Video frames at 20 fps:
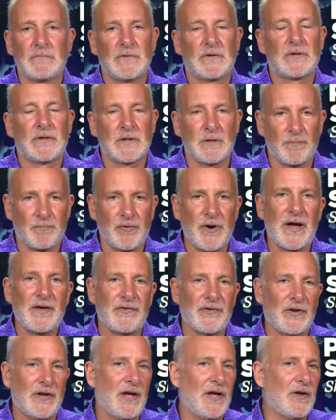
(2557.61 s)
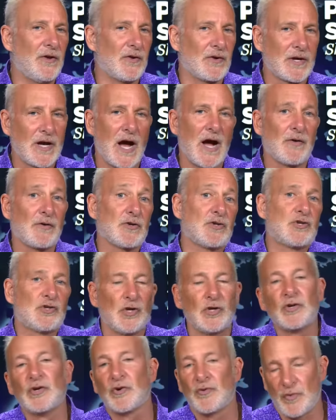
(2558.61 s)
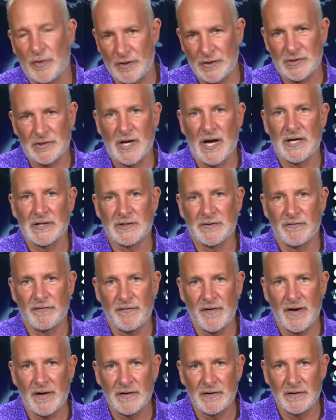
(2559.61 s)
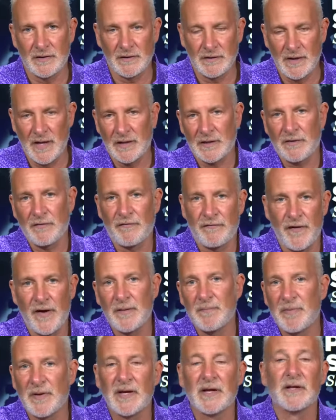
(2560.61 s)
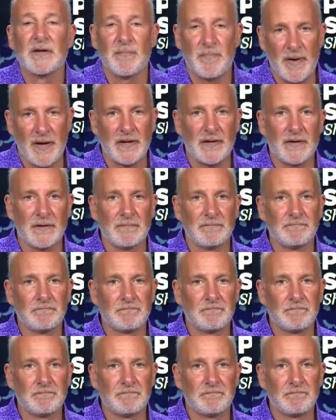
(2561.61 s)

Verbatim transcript: the president or Congress shouldn't criticize the Fed, let the Fed be independent.